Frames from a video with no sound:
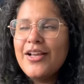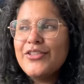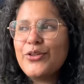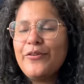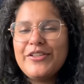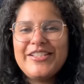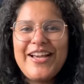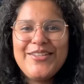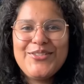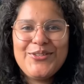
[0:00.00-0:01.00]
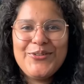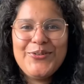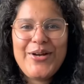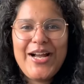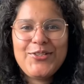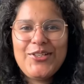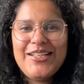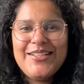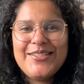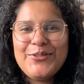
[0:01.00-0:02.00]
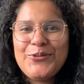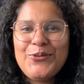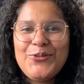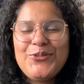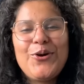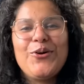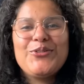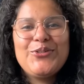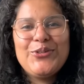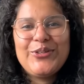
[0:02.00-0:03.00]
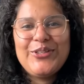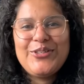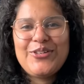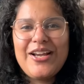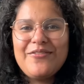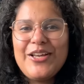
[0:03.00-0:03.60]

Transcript: So it was nice to actually listen to those songs during the drive.